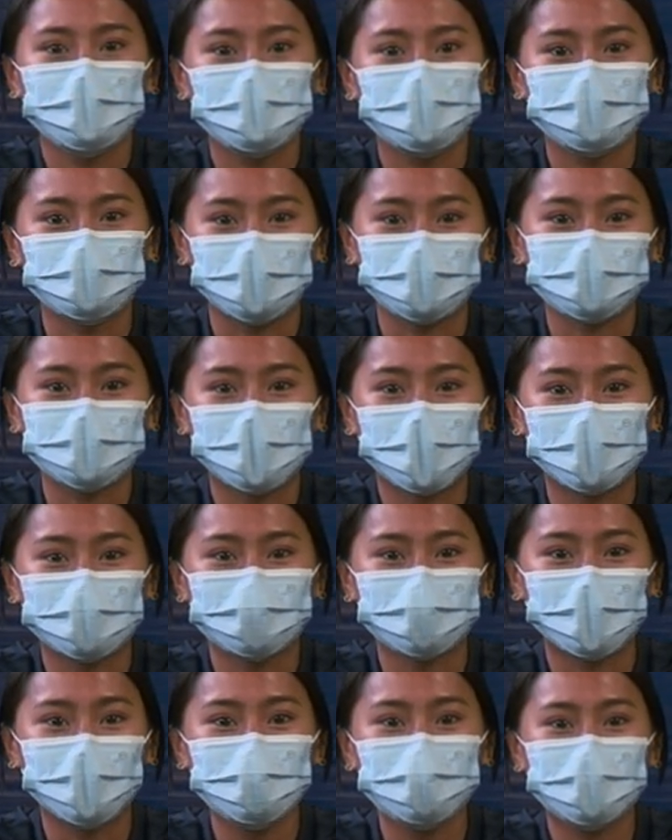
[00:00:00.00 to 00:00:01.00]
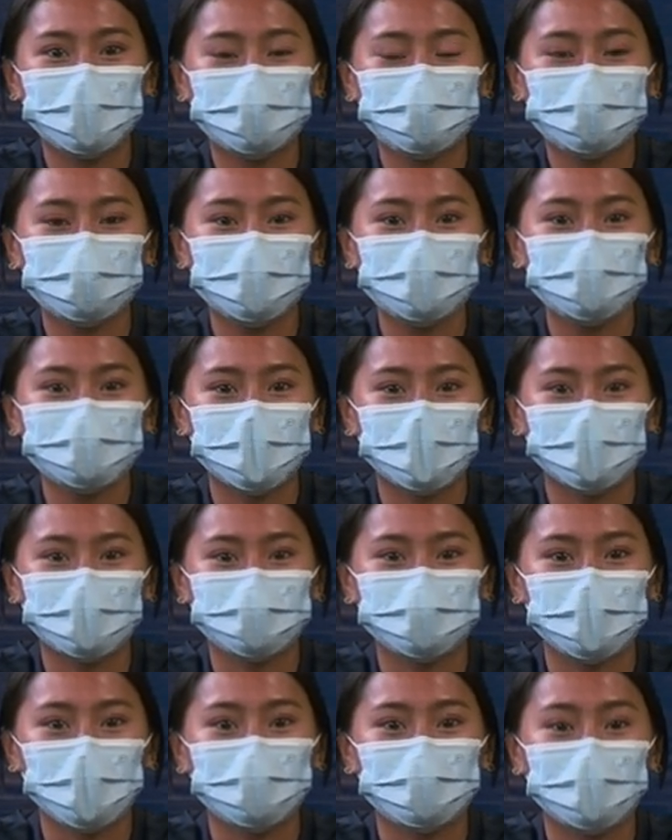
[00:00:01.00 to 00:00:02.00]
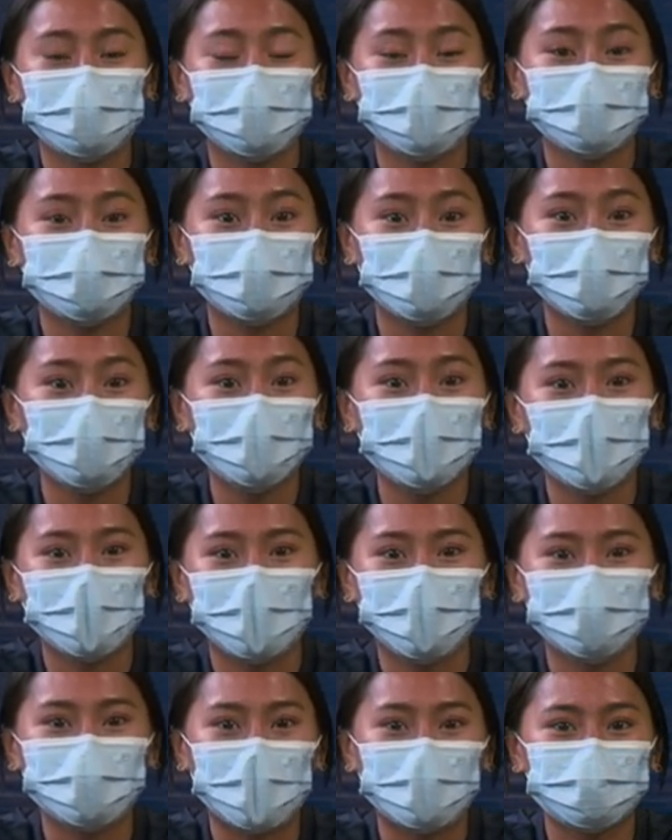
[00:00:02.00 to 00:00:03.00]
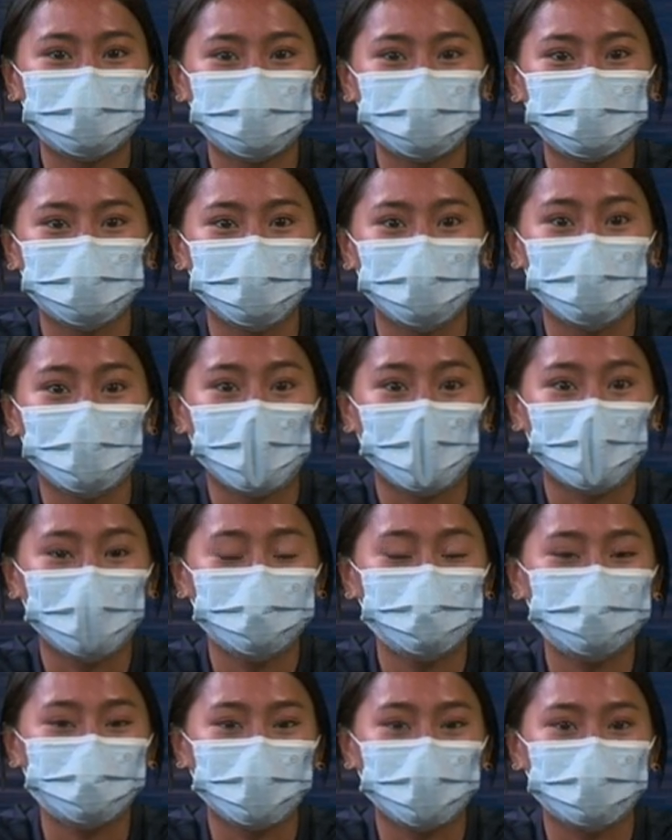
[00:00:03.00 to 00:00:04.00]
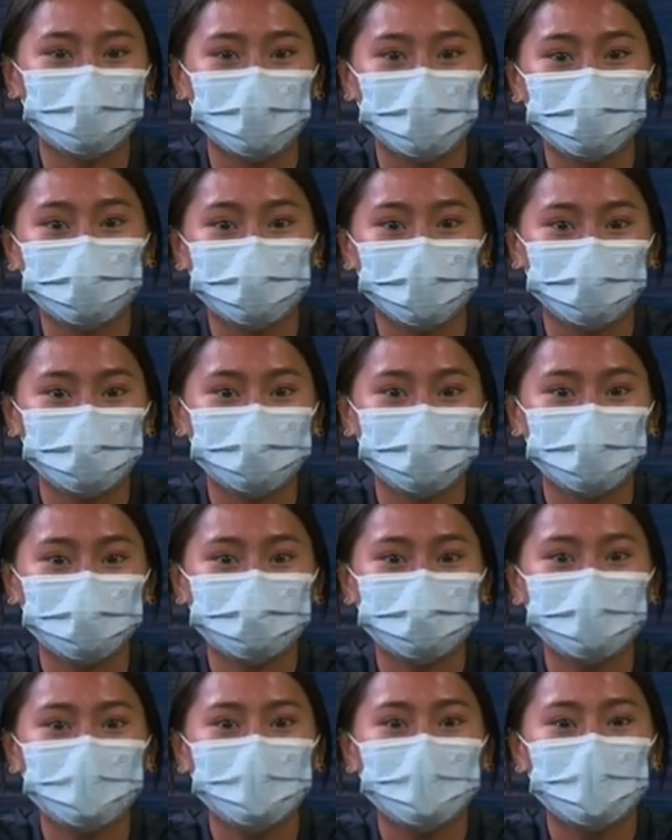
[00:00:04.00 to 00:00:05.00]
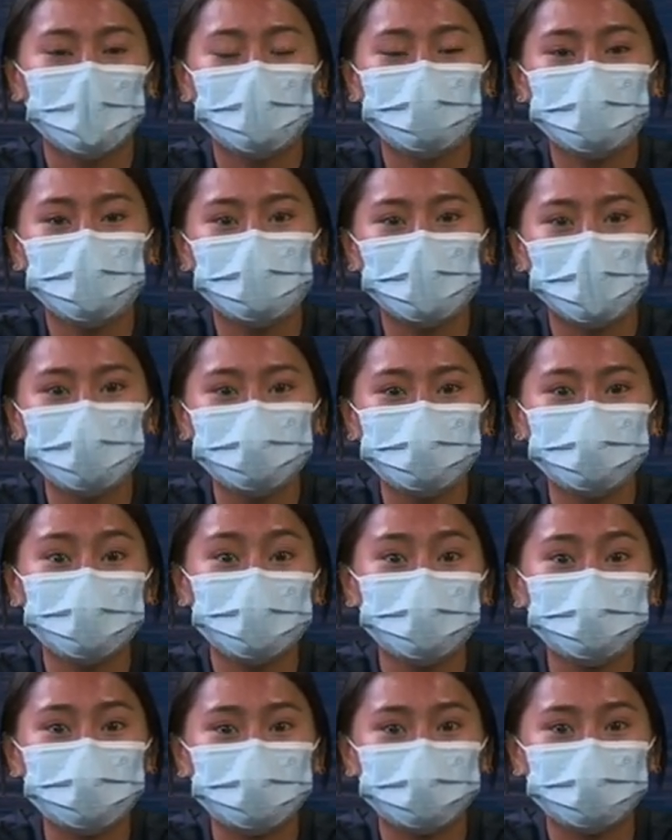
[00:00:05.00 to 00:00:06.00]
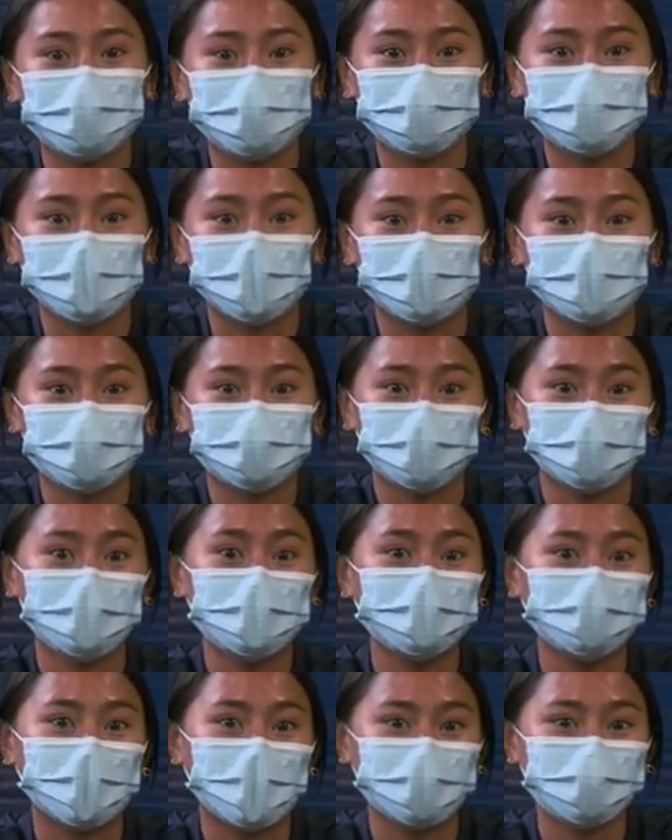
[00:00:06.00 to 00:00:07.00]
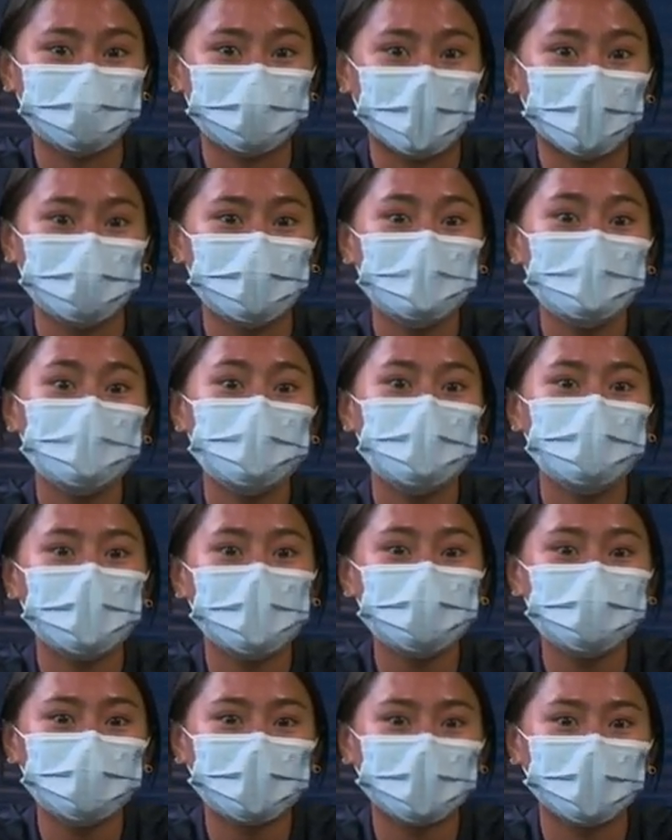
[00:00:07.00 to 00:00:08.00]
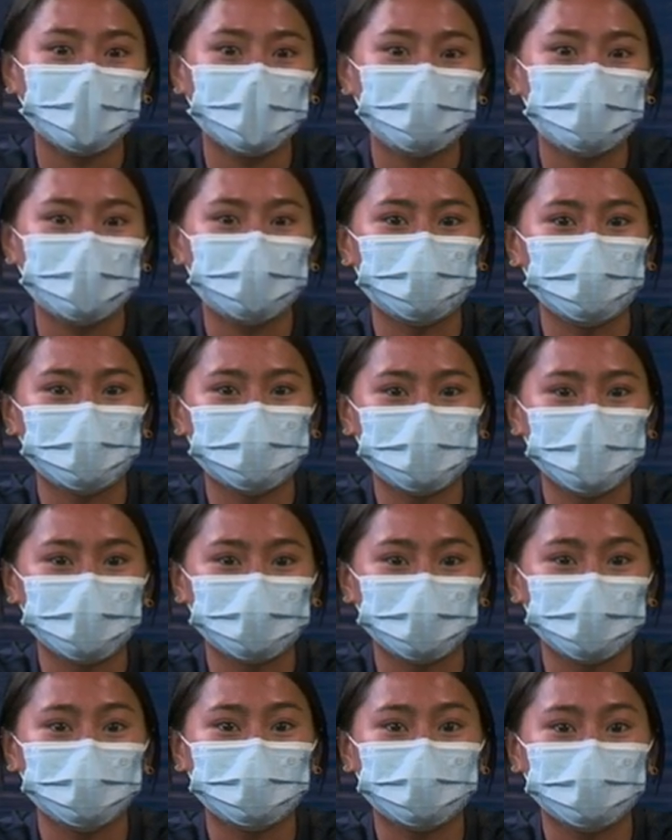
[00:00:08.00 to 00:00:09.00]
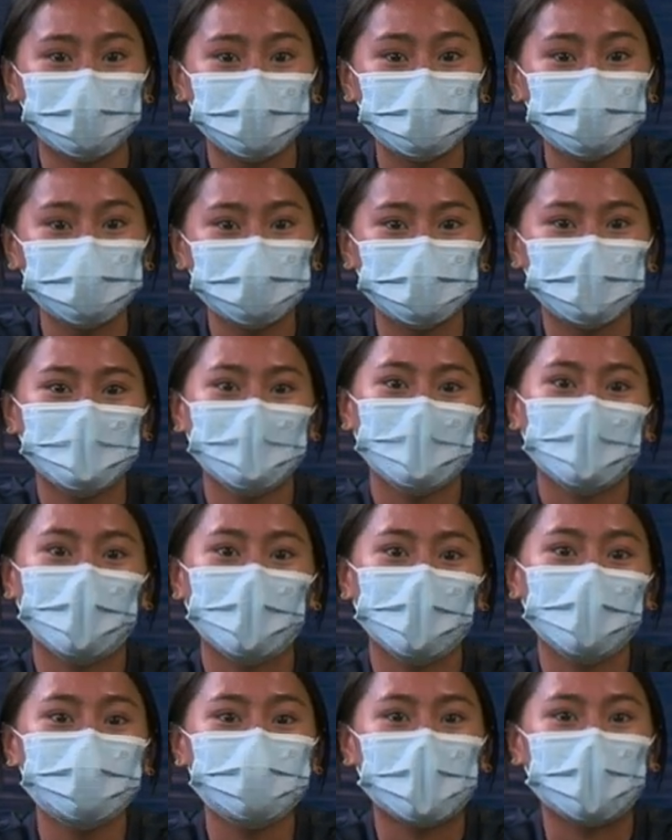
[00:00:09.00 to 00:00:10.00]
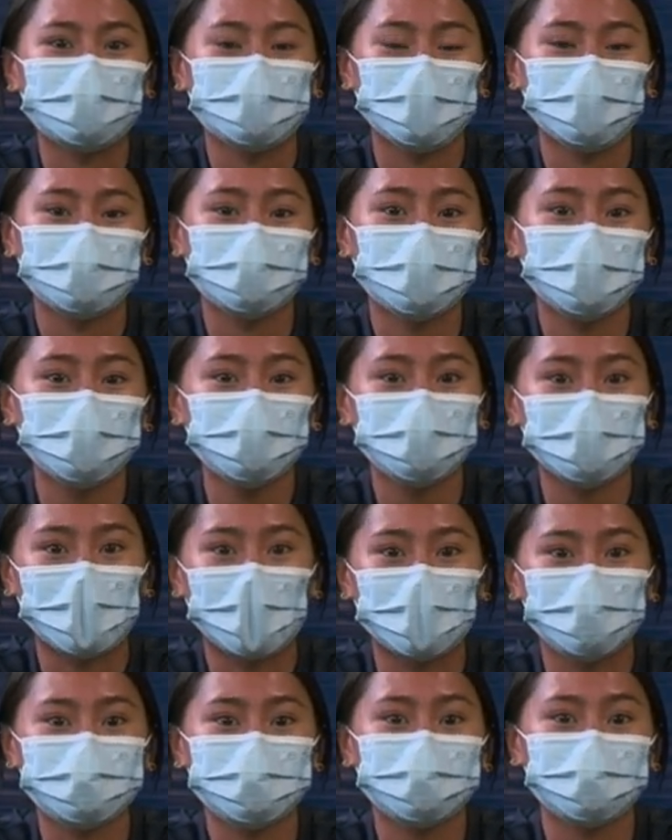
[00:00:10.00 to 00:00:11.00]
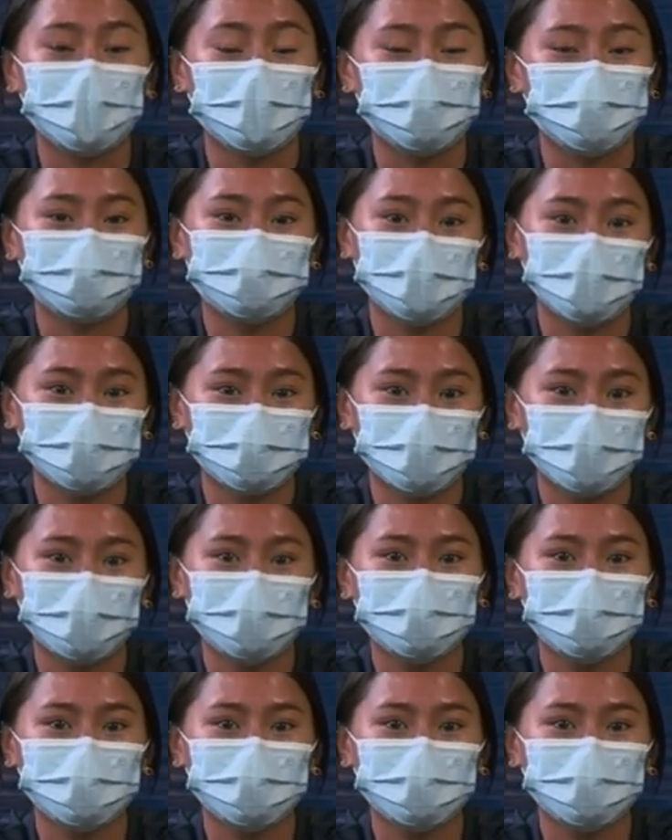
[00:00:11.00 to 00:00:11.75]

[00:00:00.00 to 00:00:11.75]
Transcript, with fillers: Just a heads up, the Career Center is open before and after school and during both lunches. If you want to use the Career Center during class time, you must check in with your teacher first and have an approved pass from your teacher.